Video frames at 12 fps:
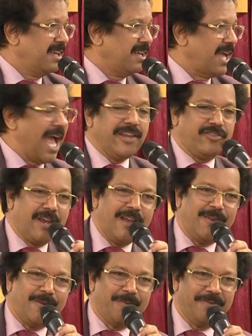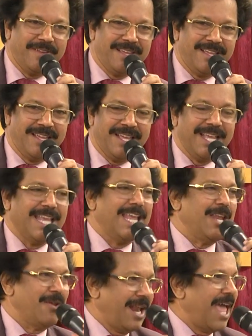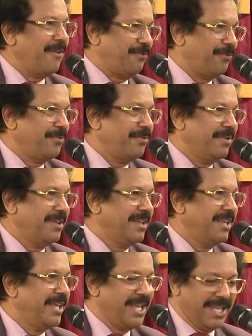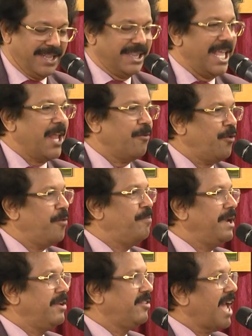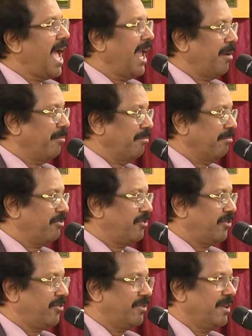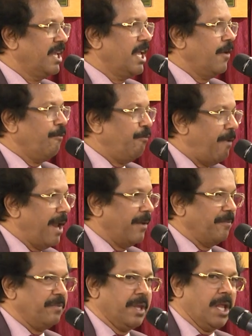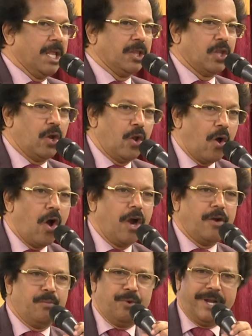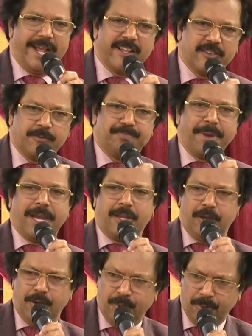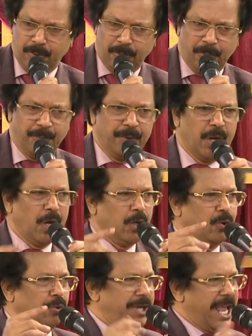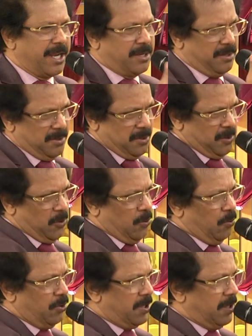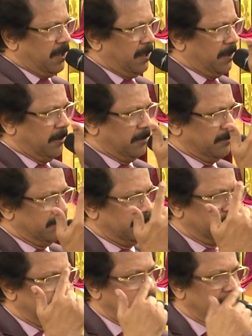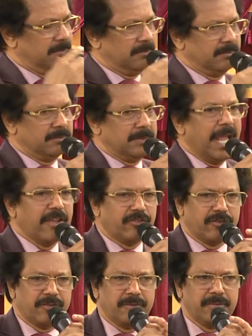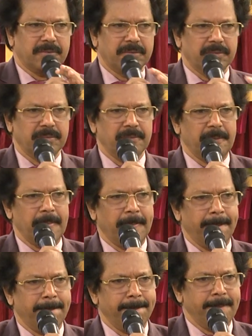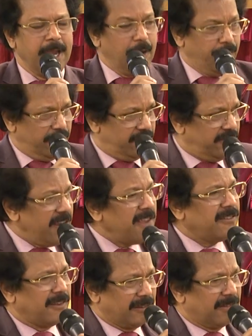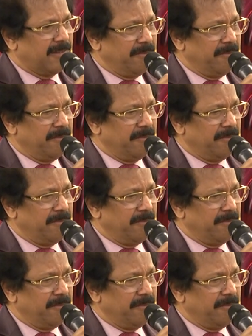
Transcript: I tell you, in your life, there would be times when the Lord would expect you to take U-turn. Yes. It was Jesus.